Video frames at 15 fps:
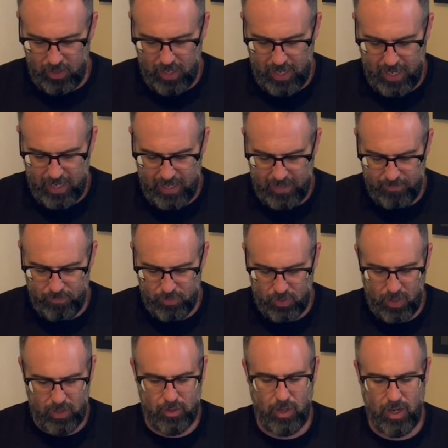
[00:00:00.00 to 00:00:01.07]
So
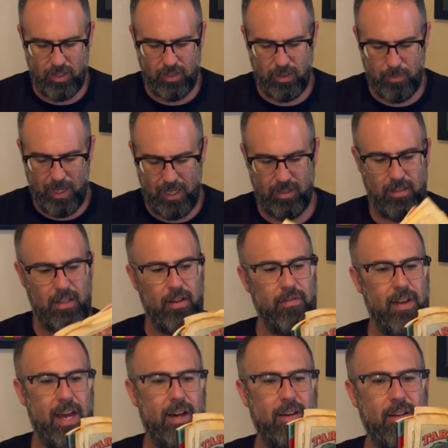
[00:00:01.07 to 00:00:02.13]
I'll toss some of that stuff
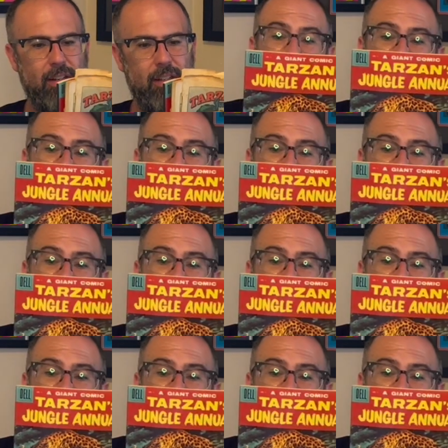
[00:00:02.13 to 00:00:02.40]
out.